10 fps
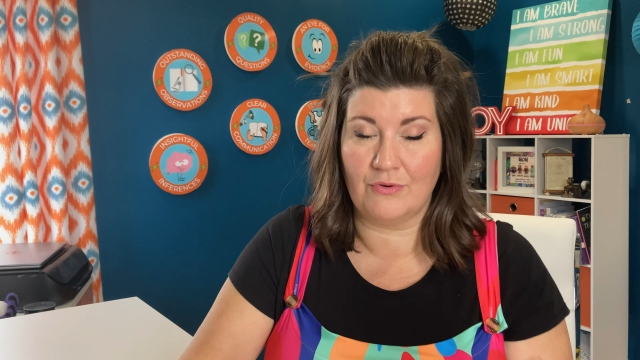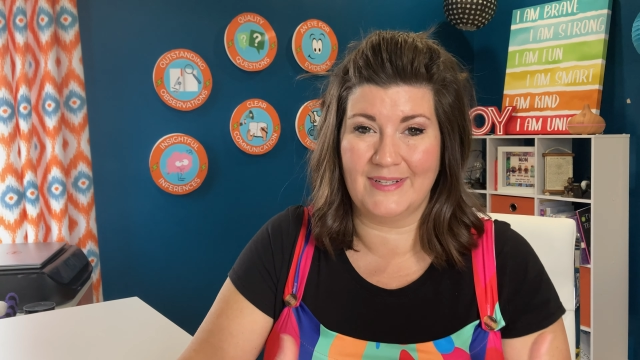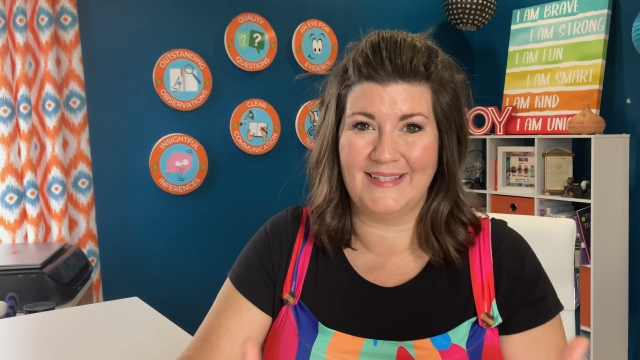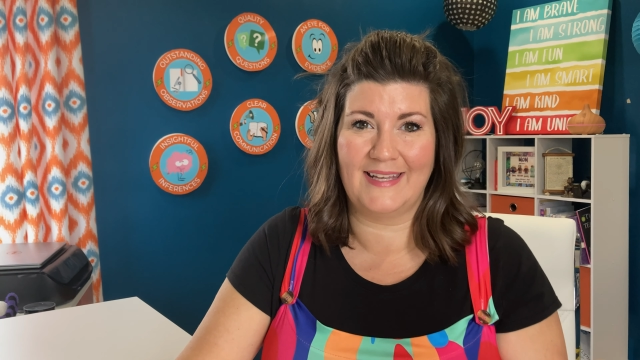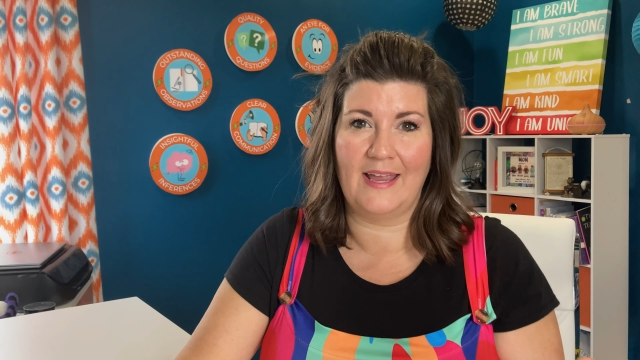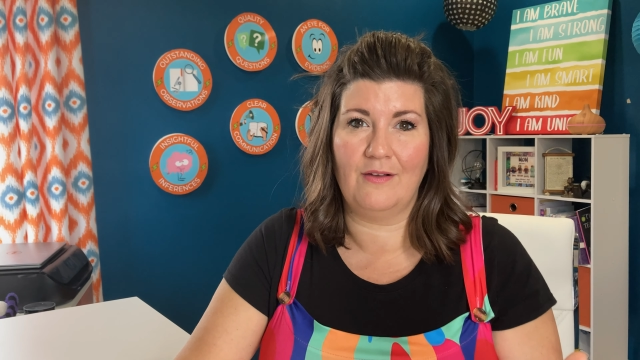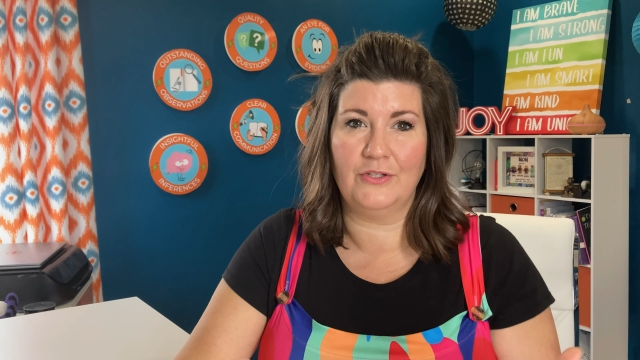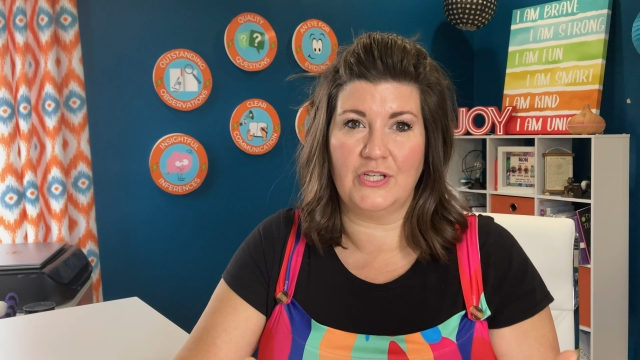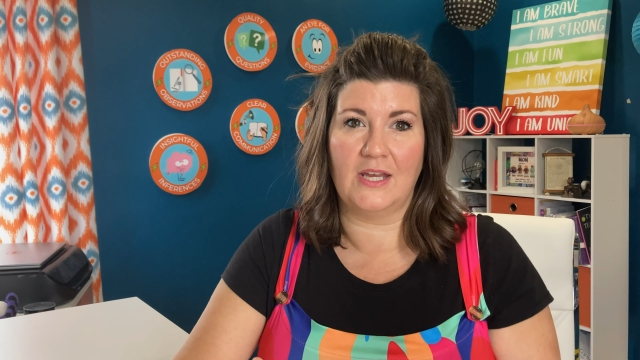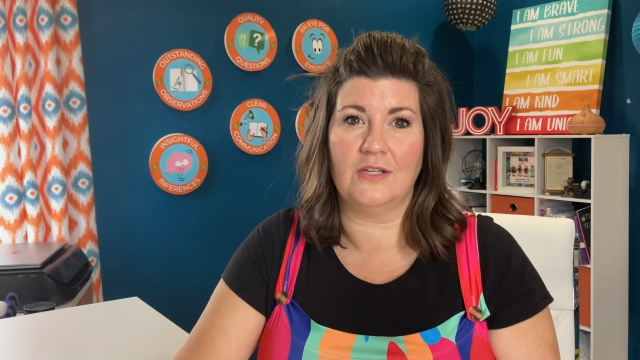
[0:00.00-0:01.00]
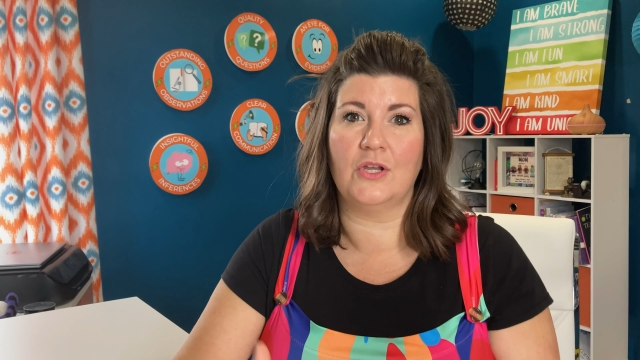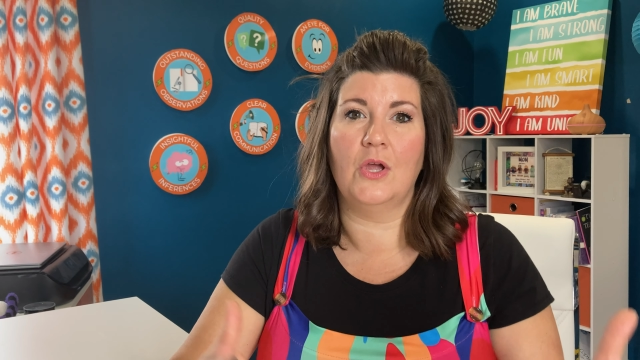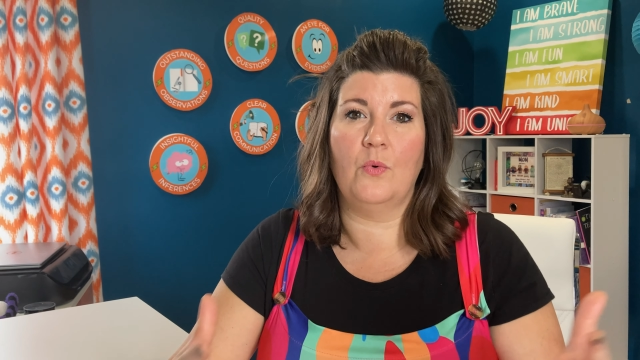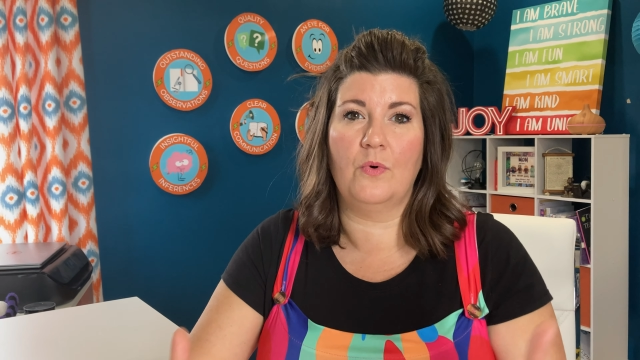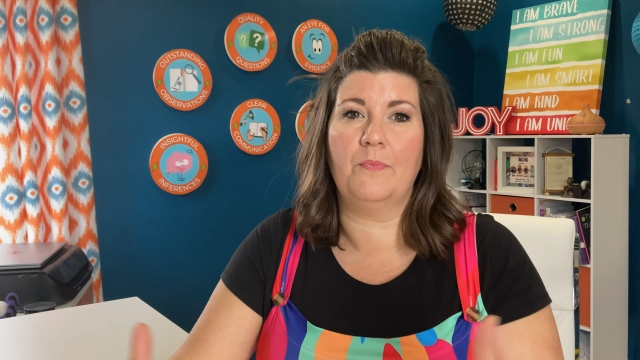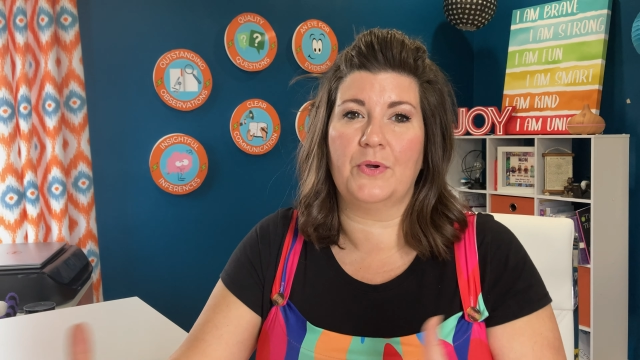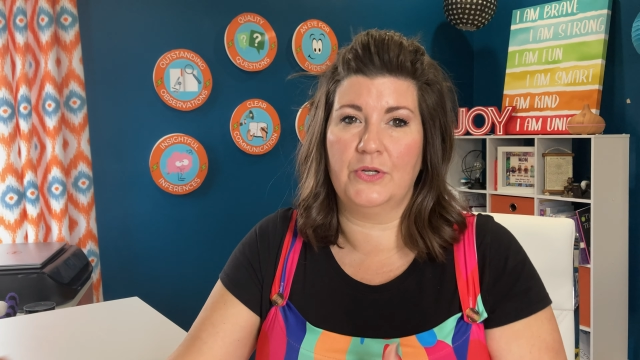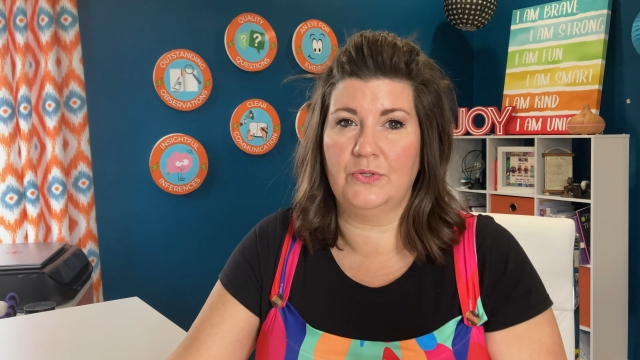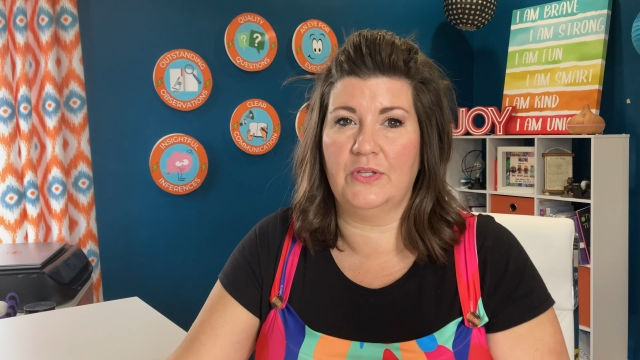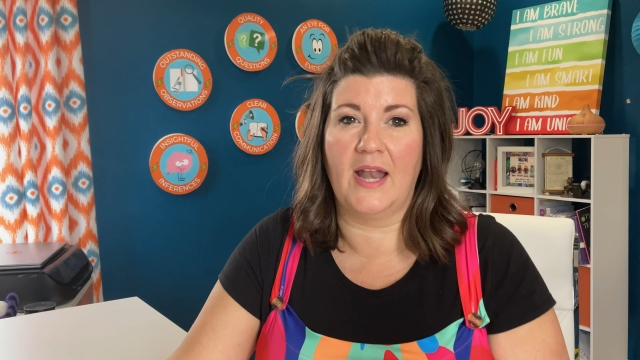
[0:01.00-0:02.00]
or a scale change will
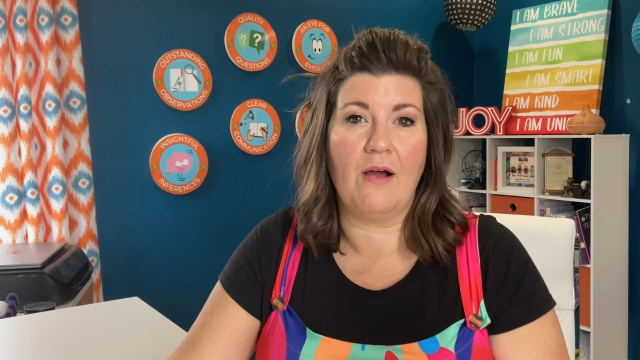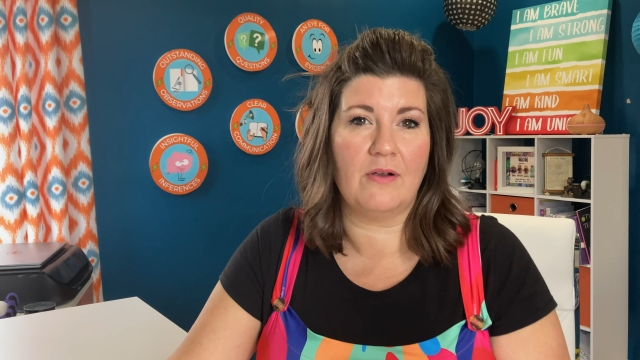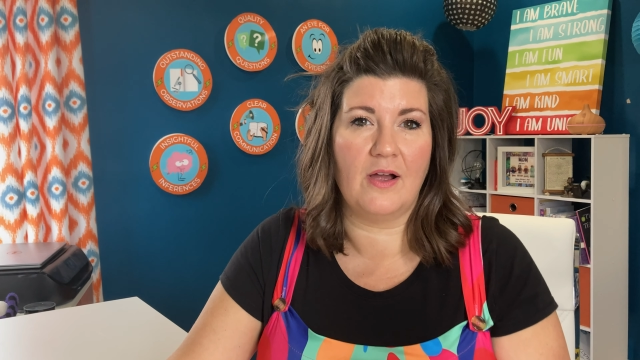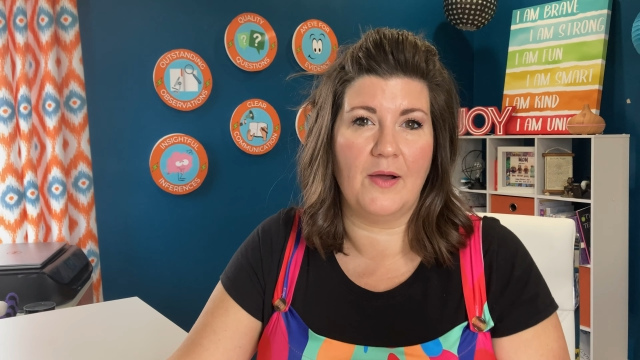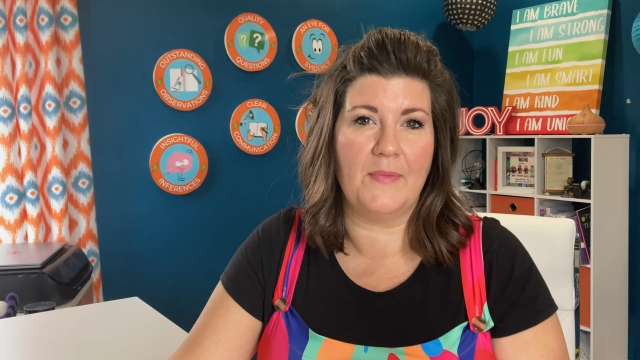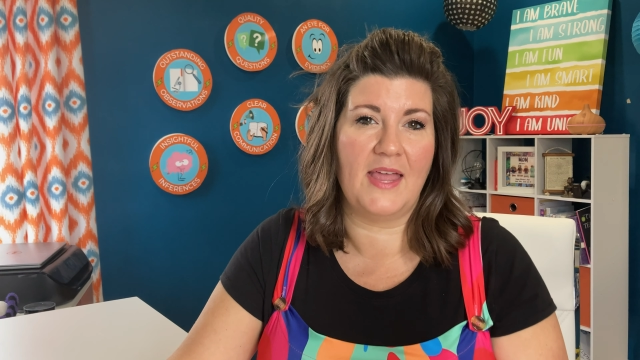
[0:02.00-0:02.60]
produce an outcome,